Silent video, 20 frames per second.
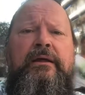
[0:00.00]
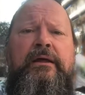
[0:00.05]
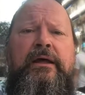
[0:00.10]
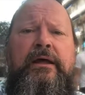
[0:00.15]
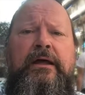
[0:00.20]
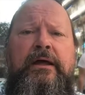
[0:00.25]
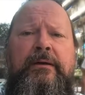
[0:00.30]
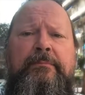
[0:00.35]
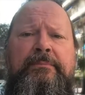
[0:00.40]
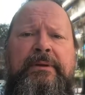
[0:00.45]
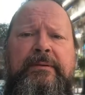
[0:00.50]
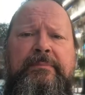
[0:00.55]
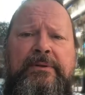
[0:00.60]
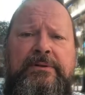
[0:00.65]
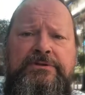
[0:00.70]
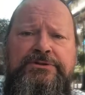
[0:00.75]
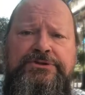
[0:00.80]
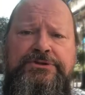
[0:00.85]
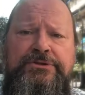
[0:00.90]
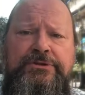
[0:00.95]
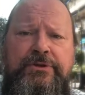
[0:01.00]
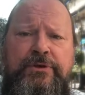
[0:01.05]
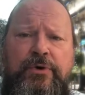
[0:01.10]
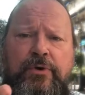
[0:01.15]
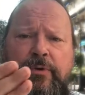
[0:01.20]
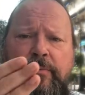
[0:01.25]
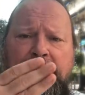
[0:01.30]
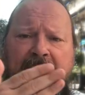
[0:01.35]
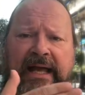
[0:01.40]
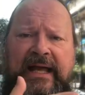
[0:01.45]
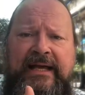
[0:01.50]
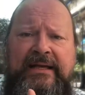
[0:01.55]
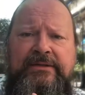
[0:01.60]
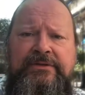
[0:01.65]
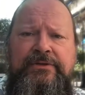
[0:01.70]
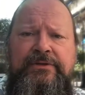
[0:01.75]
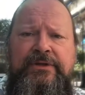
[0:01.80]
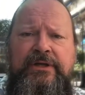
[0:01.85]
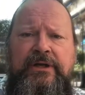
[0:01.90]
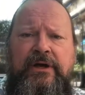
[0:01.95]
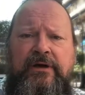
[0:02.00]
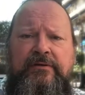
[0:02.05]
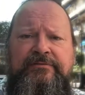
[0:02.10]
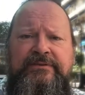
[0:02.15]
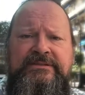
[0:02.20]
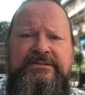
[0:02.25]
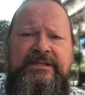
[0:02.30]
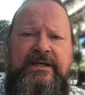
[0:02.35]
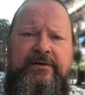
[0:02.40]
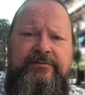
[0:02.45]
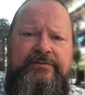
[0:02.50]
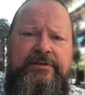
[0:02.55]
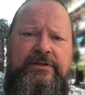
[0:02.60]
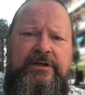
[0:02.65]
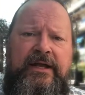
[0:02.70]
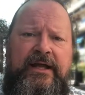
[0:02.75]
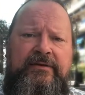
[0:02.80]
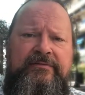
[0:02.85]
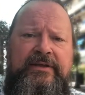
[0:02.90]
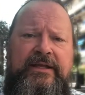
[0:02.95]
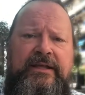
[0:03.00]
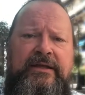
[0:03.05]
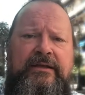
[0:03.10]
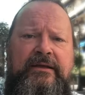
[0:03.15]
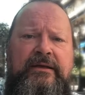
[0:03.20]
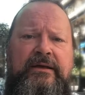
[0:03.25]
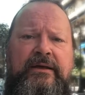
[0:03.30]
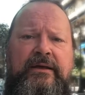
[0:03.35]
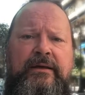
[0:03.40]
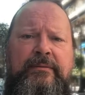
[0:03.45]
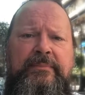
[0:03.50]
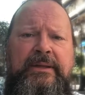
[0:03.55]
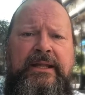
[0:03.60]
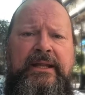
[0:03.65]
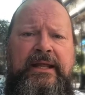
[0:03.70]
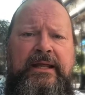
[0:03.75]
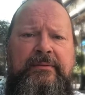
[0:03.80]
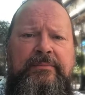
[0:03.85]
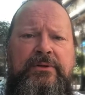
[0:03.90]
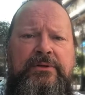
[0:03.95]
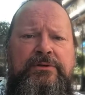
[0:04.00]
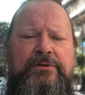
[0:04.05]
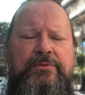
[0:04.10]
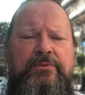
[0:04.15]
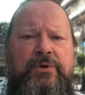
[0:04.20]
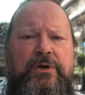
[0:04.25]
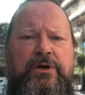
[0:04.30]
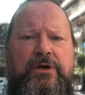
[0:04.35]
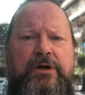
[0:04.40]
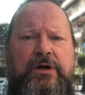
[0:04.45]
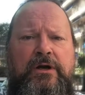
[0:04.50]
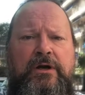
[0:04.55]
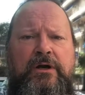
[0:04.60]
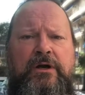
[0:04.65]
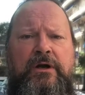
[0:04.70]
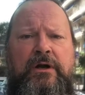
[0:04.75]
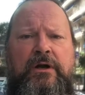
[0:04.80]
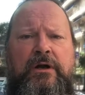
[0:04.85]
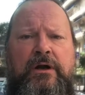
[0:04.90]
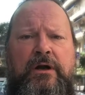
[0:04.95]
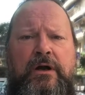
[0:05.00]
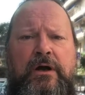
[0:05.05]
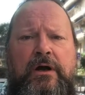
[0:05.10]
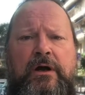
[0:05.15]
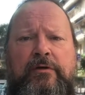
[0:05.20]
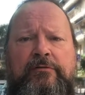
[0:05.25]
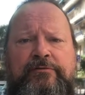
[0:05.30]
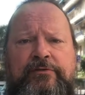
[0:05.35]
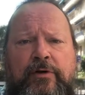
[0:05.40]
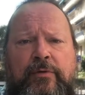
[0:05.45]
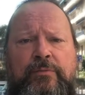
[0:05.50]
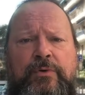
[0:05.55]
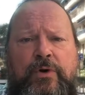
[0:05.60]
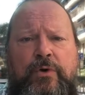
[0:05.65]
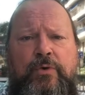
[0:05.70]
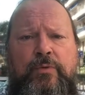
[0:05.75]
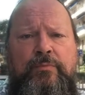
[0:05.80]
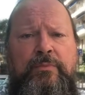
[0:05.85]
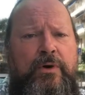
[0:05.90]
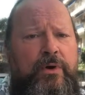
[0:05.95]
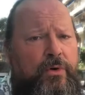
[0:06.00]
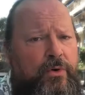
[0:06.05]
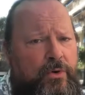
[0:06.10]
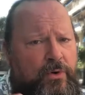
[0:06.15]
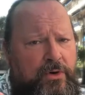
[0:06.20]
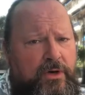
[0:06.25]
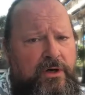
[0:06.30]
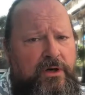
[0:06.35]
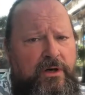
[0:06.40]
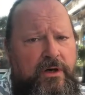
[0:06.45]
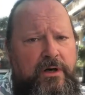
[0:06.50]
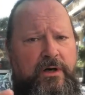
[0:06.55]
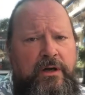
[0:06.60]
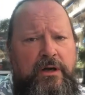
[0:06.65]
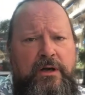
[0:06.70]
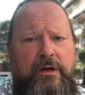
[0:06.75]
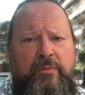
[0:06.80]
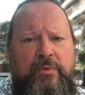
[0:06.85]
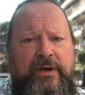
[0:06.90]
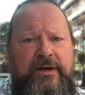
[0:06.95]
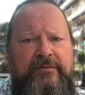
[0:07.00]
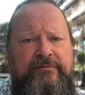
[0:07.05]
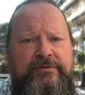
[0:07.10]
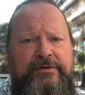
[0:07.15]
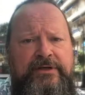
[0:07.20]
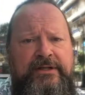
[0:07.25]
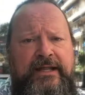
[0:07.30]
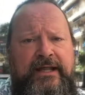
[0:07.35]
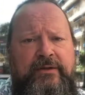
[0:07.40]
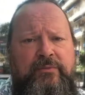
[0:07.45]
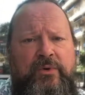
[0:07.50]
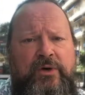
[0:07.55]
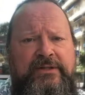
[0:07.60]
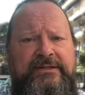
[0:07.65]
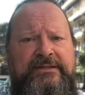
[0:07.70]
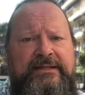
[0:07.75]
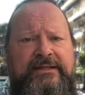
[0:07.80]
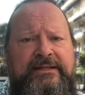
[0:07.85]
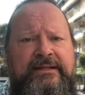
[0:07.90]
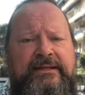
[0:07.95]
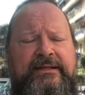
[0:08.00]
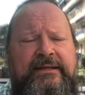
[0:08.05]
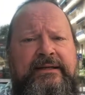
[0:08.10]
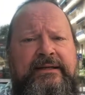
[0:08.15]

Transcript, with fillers: uh, people should go back to the office after having uh, been able to work uh, from home or uh, wherever they wanted.